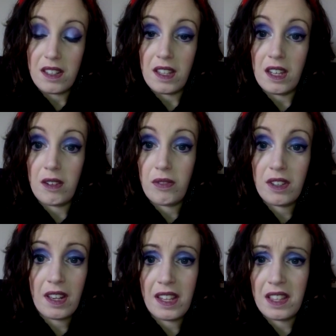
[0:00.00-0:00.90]
so if
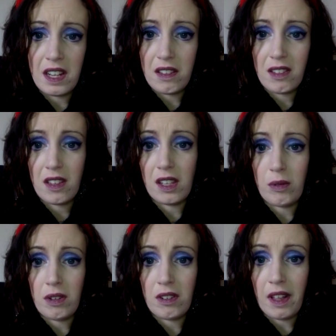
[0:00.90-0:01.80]
there's anything else that you
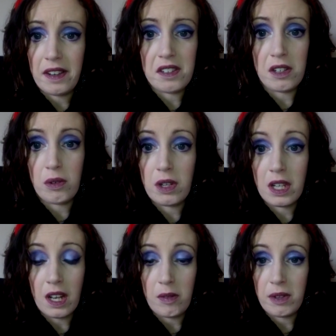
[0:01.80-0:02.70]
would like to know, or
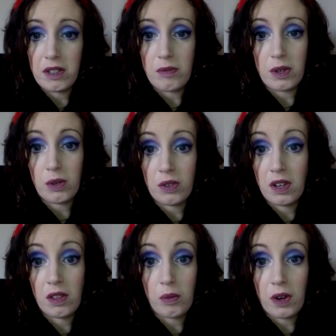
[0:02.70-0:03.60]
you'd like me to record
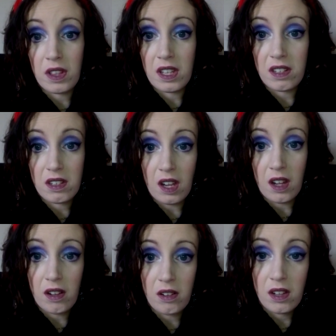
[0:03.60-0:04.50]
another one of these
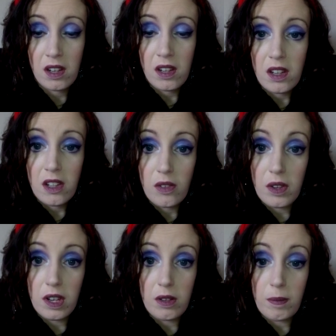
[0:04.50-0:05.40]
style
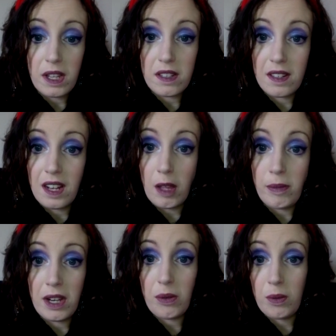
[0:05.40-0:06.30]
videos, please let
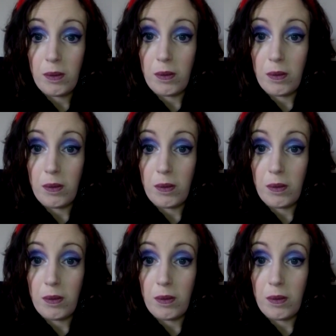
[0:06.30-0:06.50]
me know.